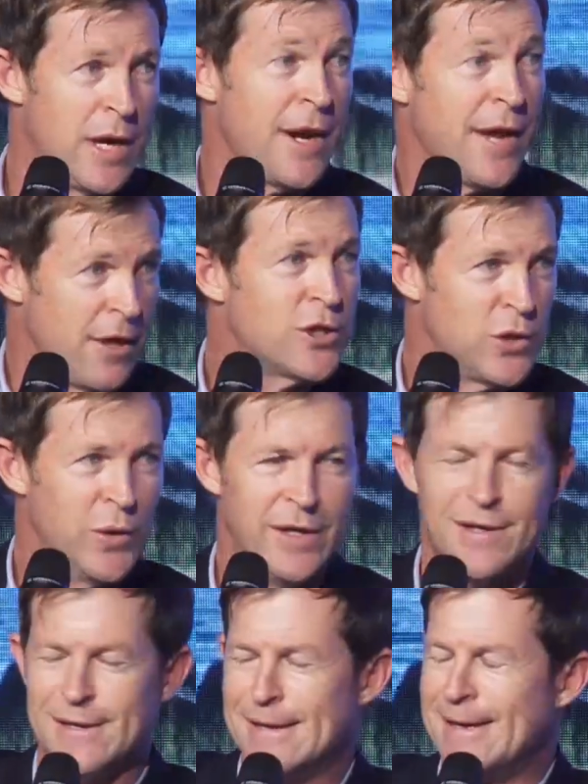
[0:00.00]
another tour. Yeah.
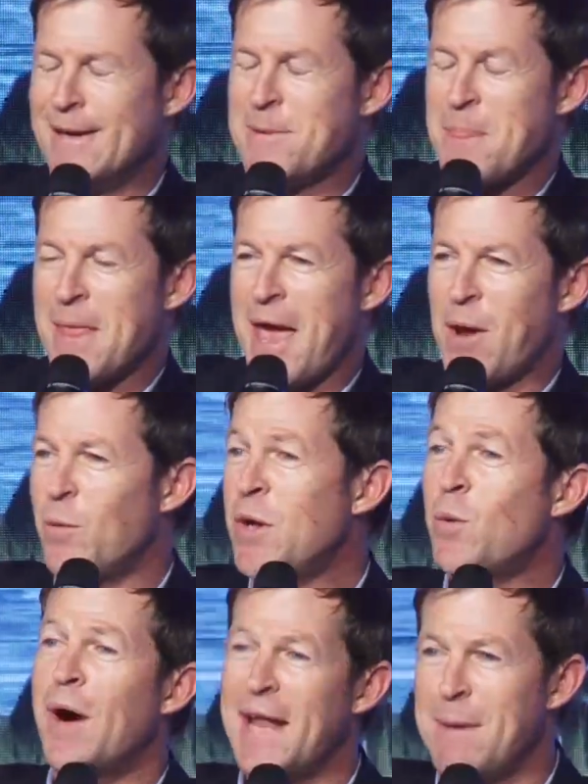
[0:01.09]
And we
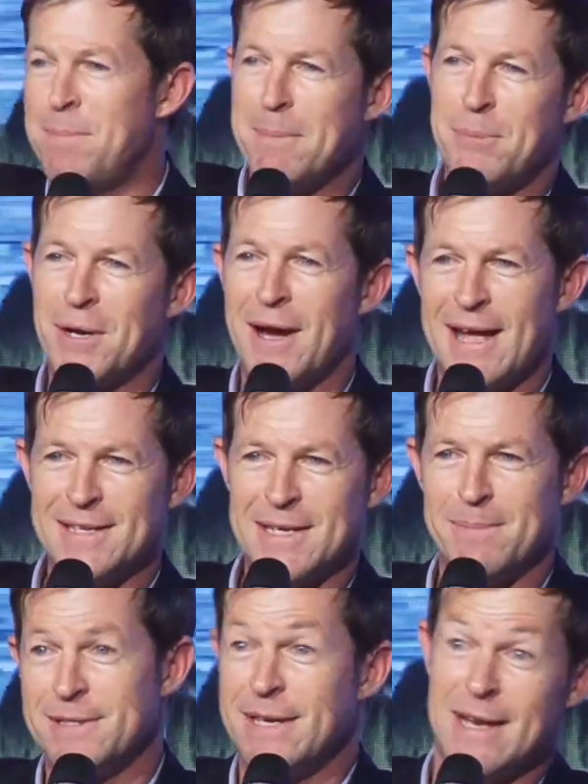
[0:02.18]
quite happily put our hands up
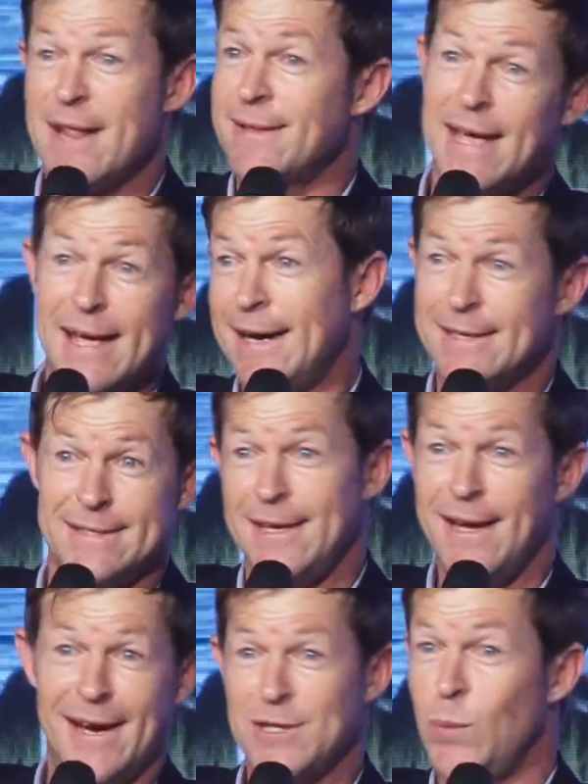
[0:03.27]
and said, take us,
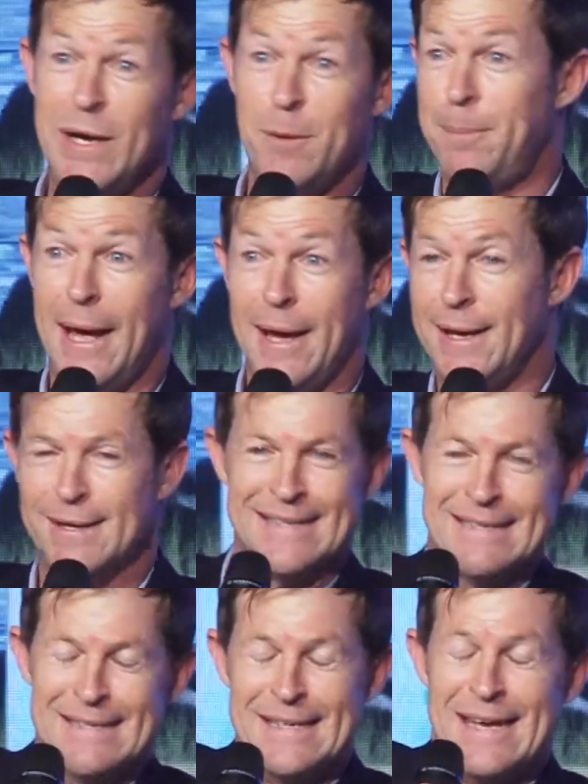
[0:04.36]
we'll play.
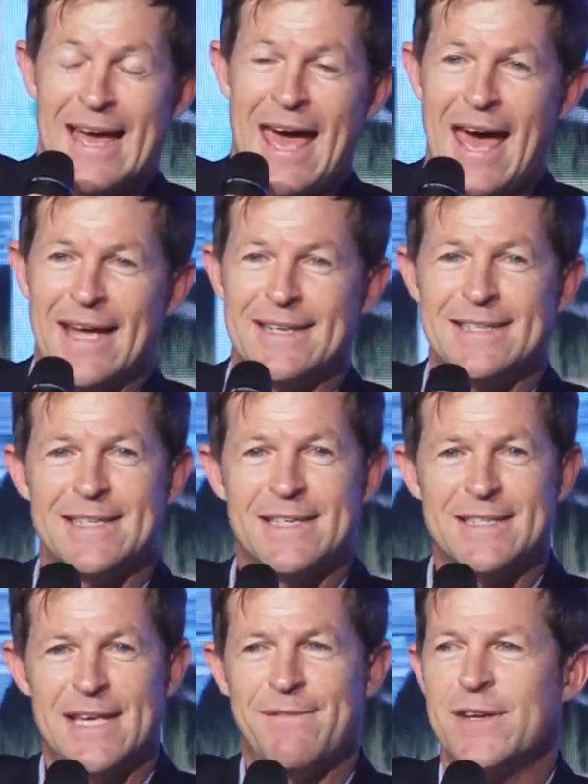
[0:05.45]
And
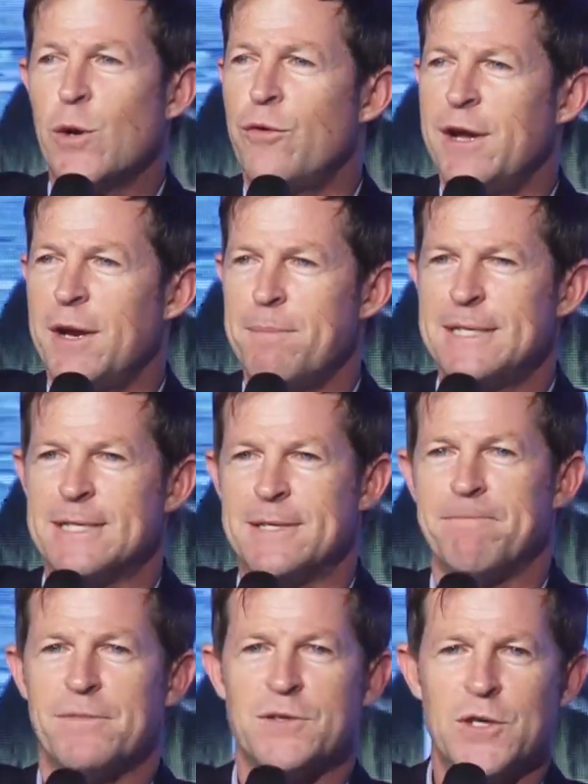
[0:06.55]
South Africa were readmitted.
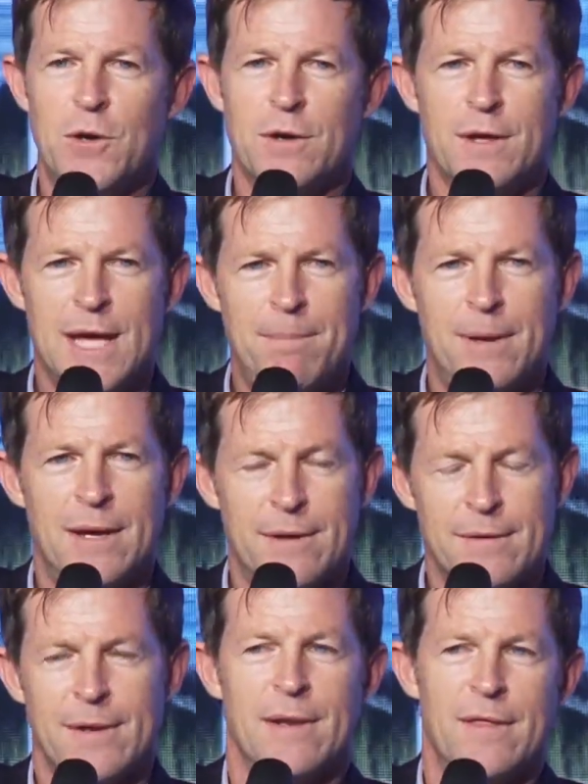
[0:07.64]
So Kepler
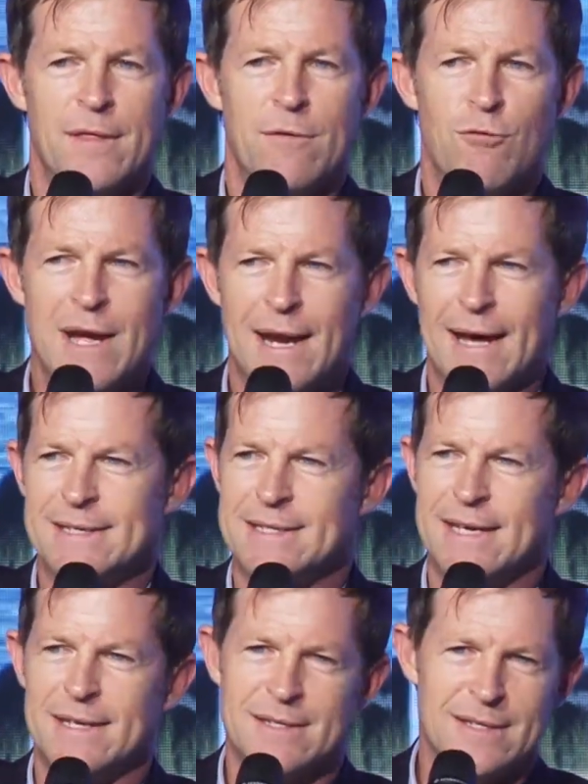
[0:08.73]
realized
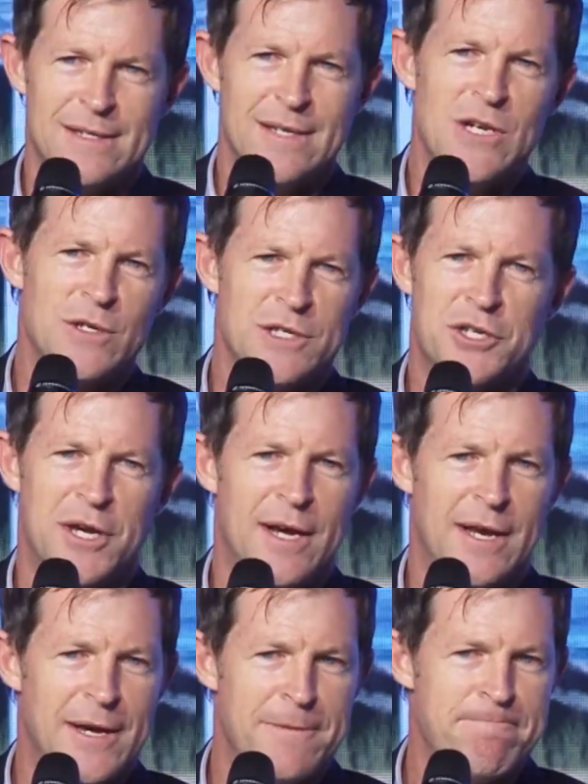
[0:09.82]
that in
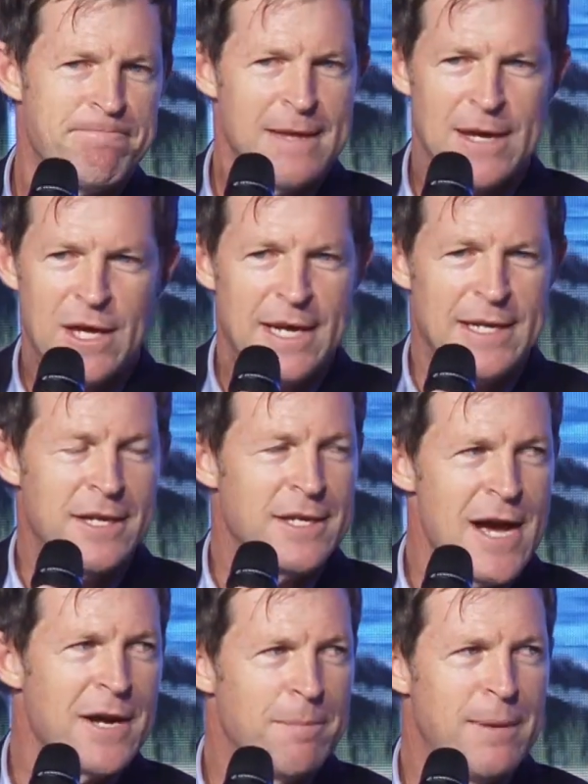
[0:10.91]
Australia, he needed
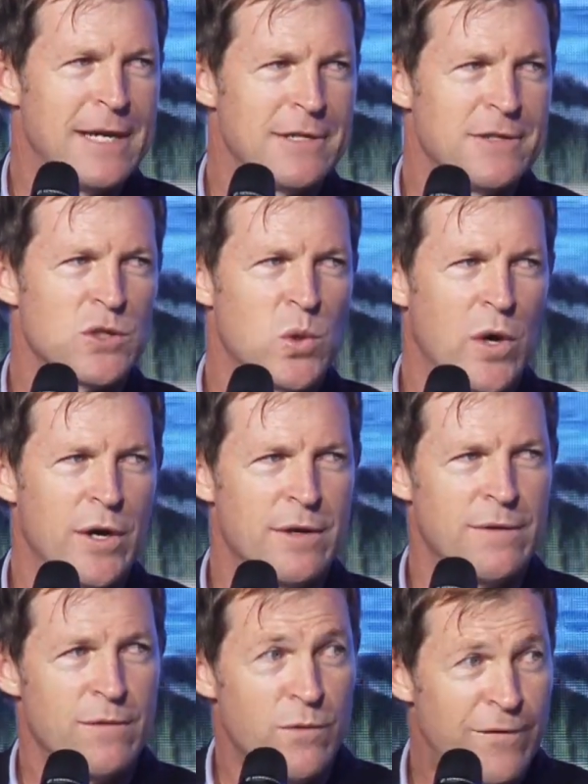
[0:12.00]
younger players in the squad,
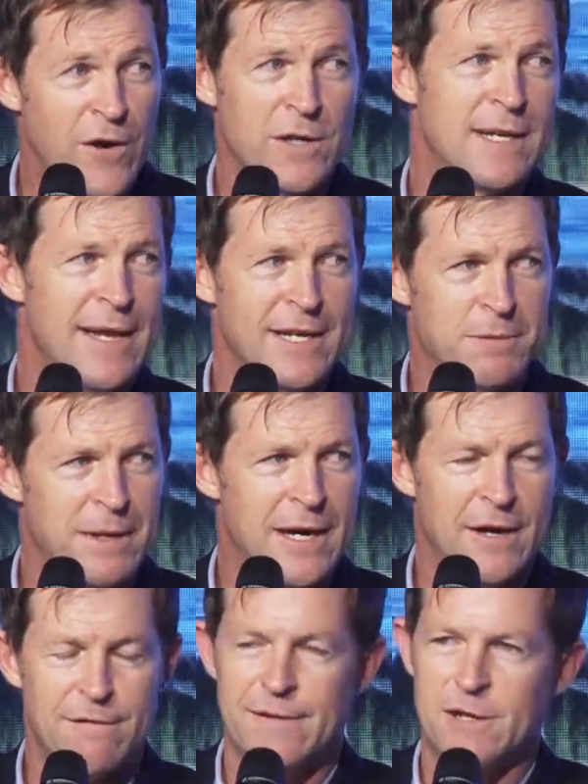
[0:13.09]
fast legs, big
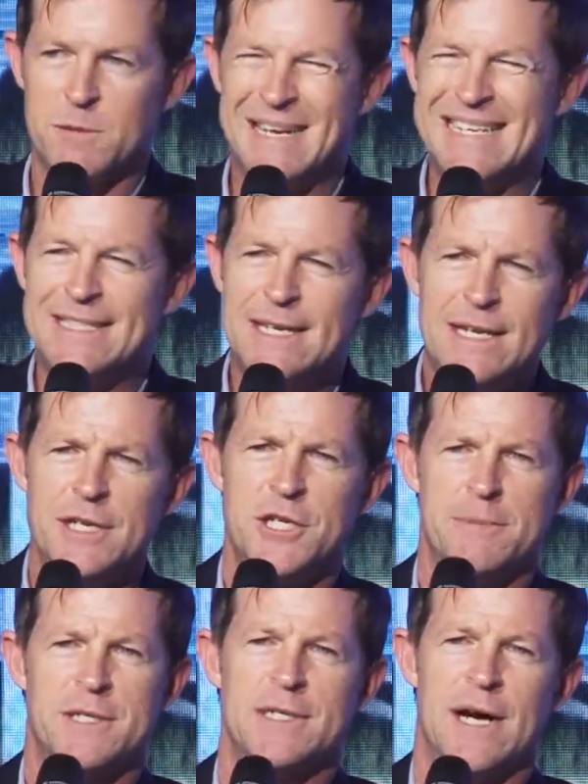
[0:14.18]
outfields. But his
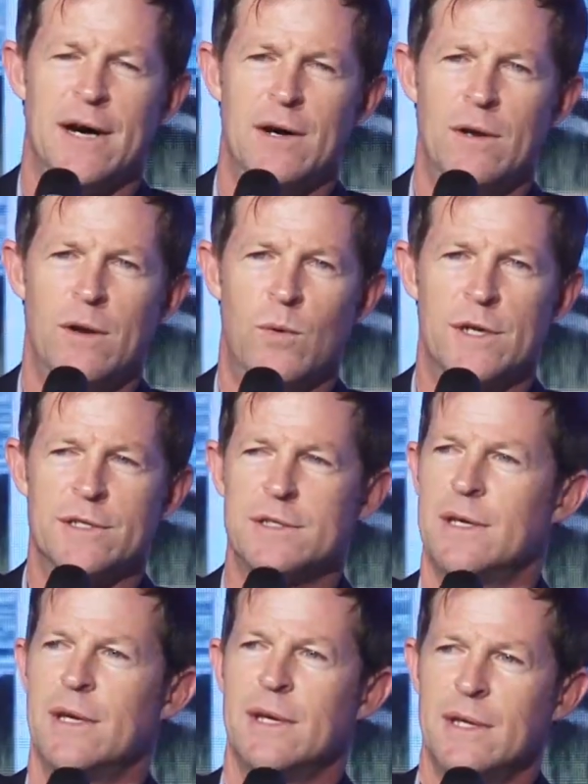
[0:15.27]
leadership style was,
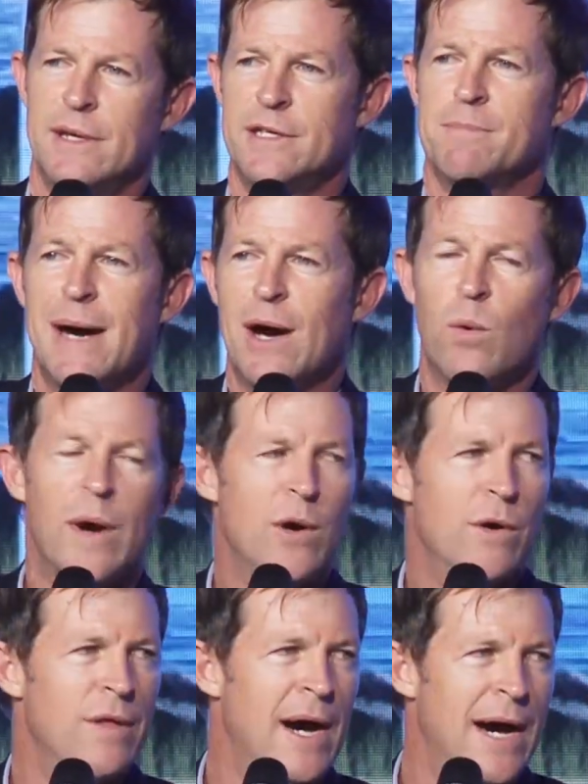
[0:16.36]
it's my way
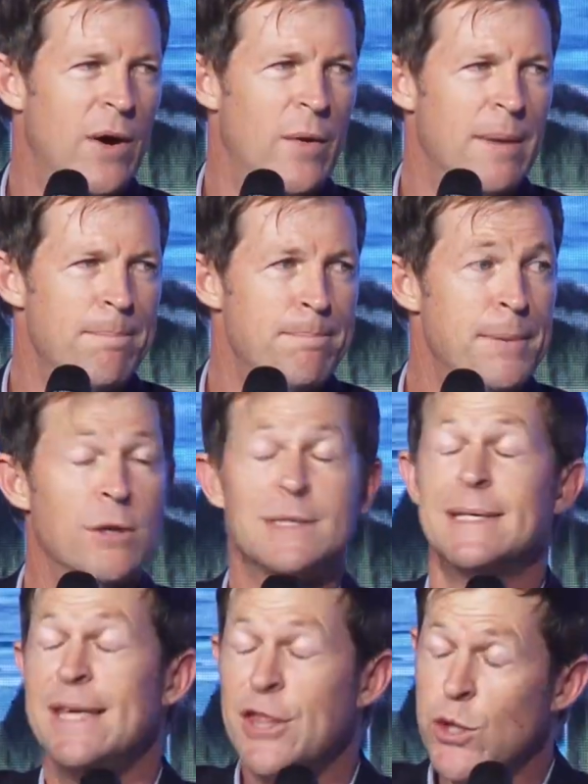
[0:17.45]
or the highway. Because
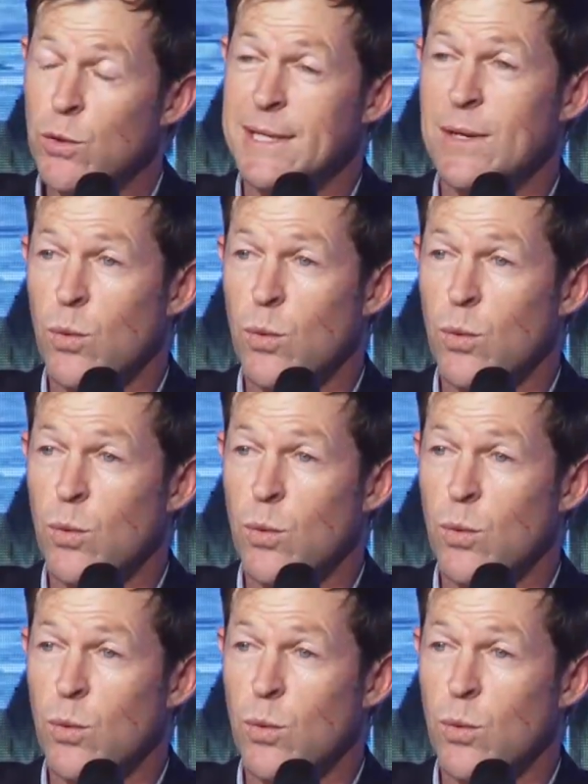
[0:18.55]
he thought,